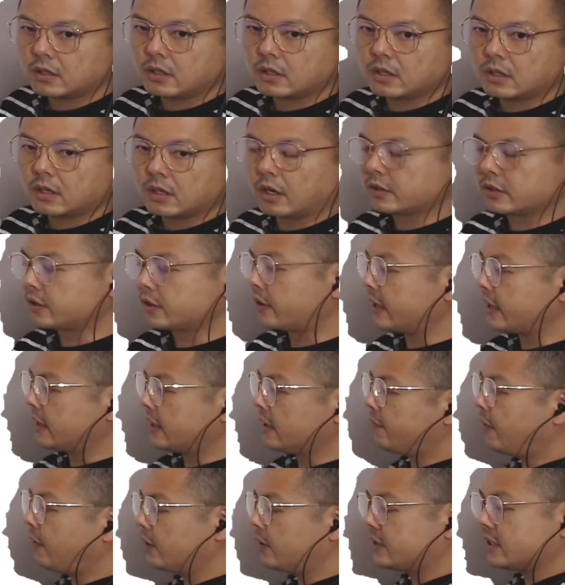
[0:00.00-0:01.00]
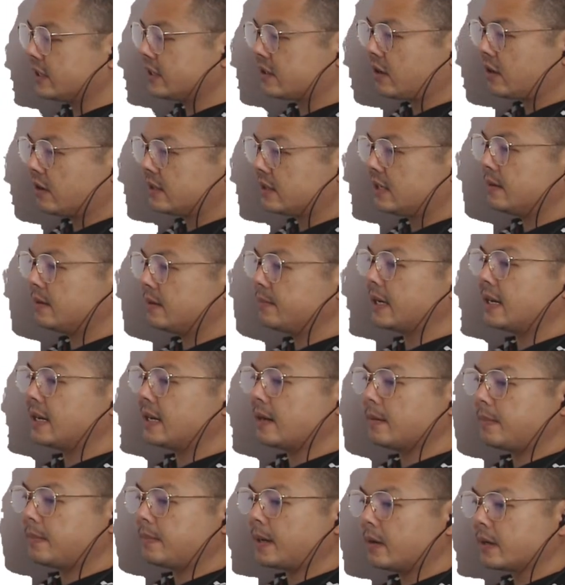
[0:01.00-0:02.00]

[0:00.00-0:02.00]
Oh, sorry, the force is constant but then the power